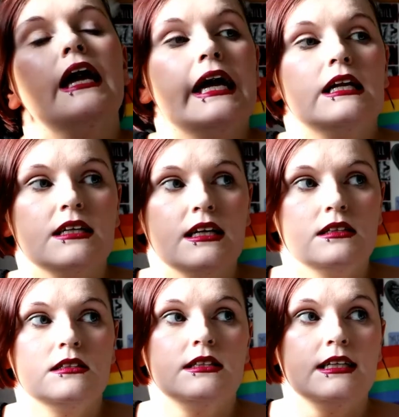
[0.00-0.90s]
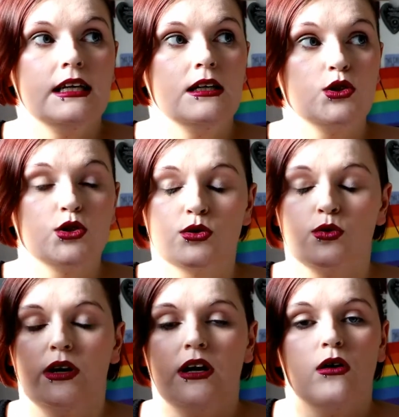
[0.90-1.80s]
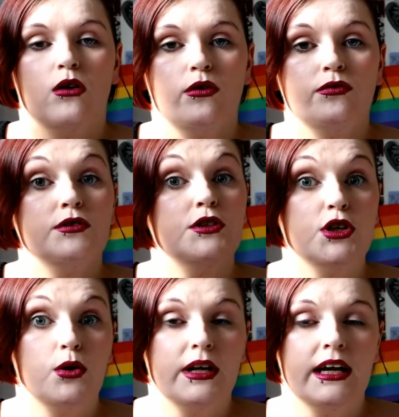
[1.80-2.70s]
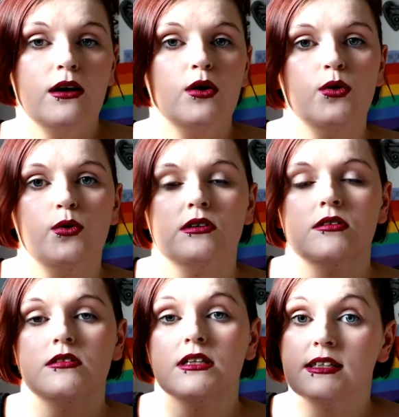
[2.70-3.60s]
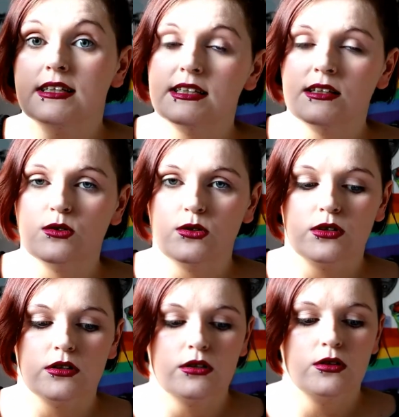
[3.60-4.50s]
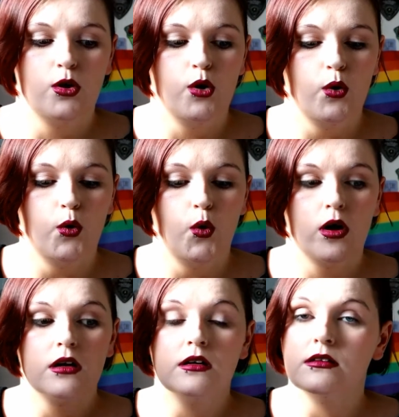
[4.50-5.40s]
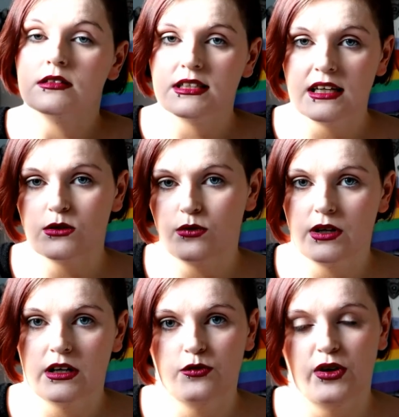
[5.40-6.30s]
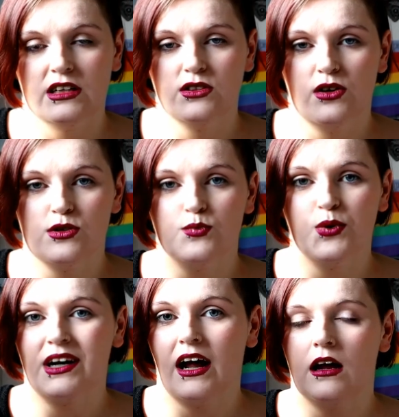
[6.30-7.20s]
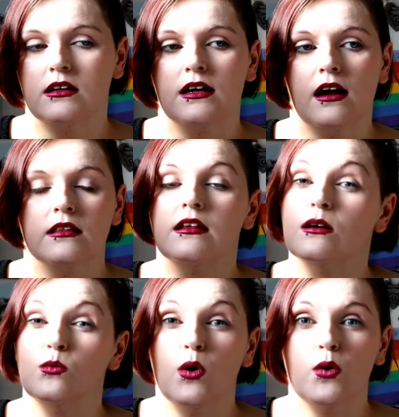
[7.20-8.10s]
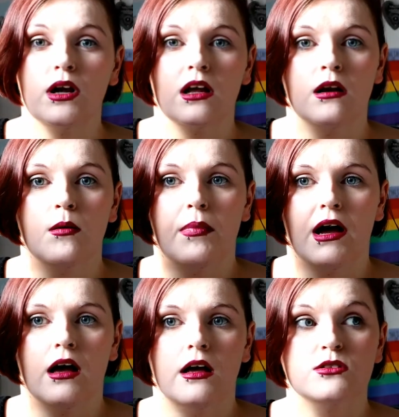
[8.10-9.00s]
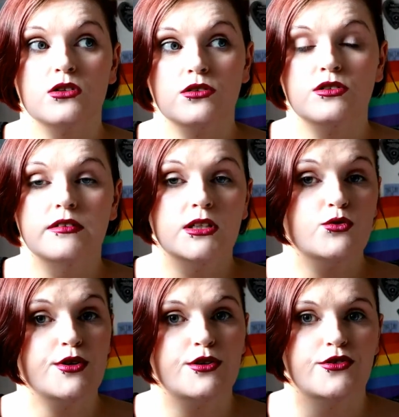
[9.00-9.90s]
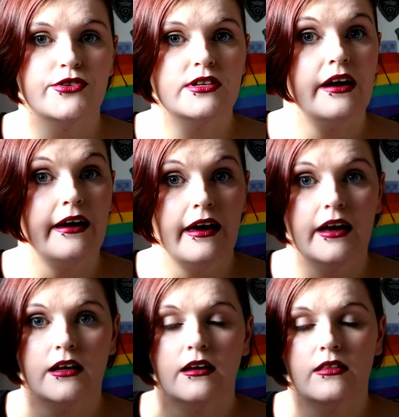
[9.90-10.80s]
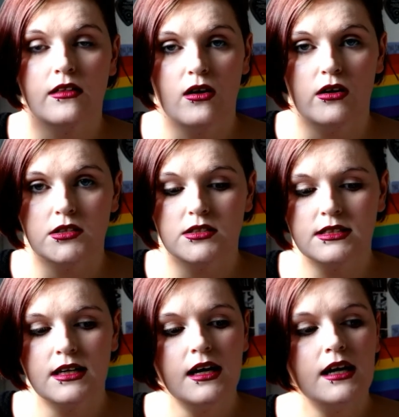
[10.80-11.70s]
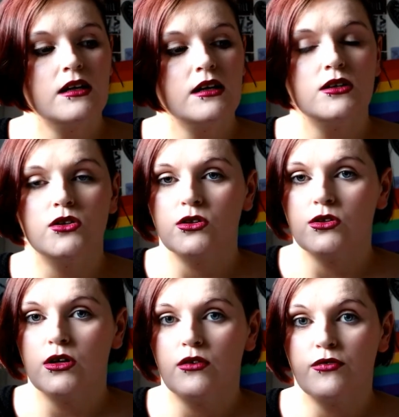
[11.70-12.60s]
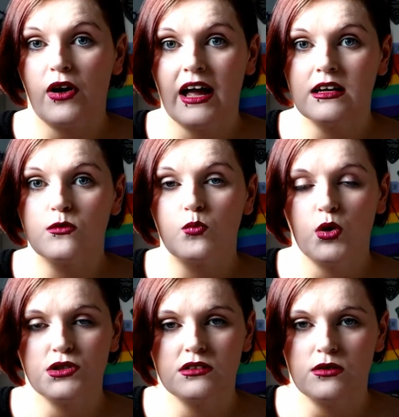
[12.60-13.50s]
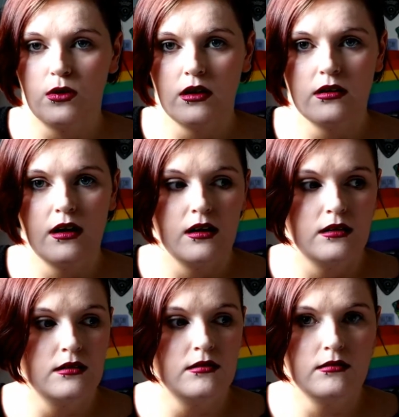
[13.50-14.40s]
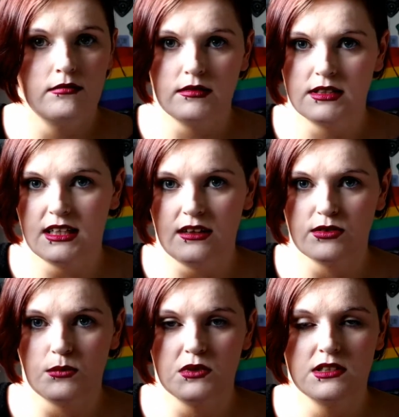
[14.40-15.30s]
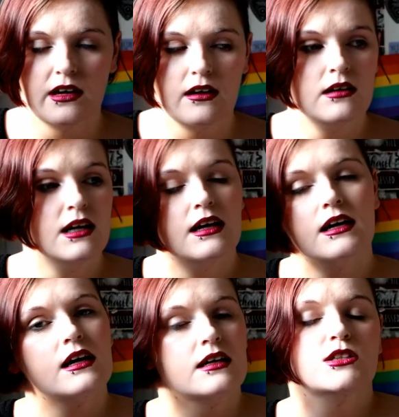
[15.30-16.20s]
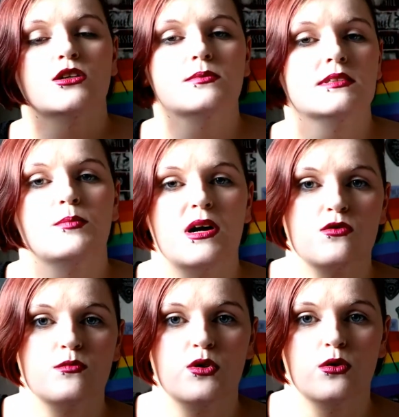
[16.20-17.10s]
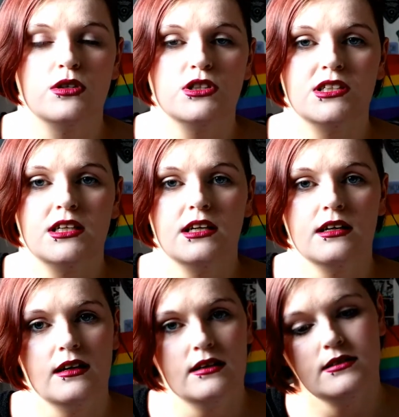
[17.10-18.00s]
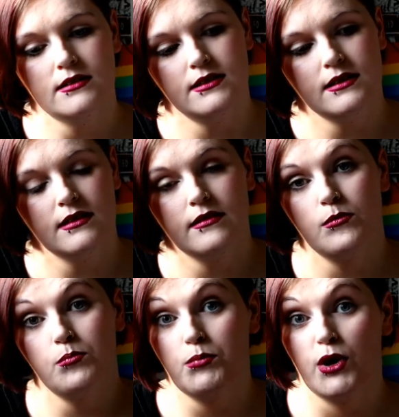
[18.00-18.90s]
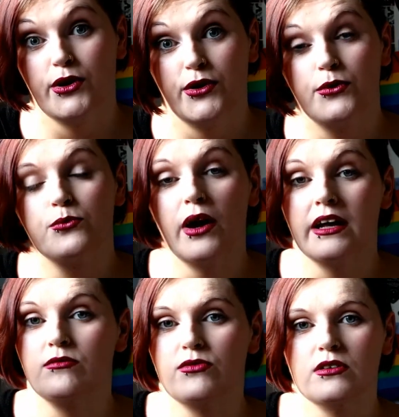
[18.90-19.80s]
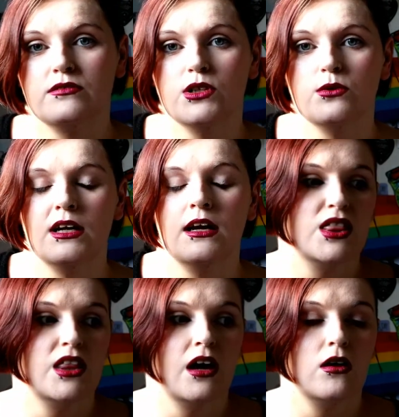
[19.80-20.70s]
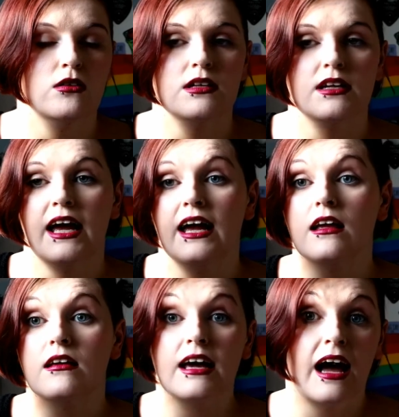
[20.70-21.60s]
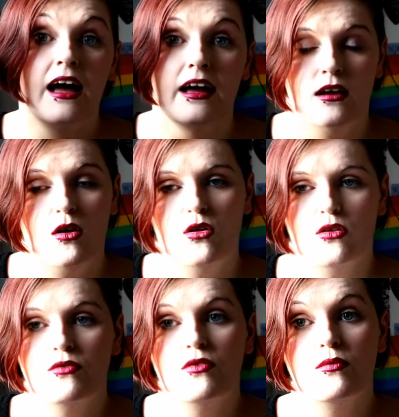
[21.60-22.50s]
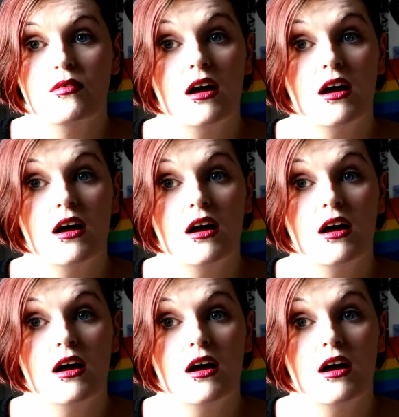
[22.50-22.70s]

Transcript: It is the story of Jody who is a 16 year old girl who stays over at a friend's house one night and they are woken by sounds of intruders in the house. Her friend wants to go out and see if someone's there and as she opens the bedroom door she is murdered right in front of Jody. There's a gang of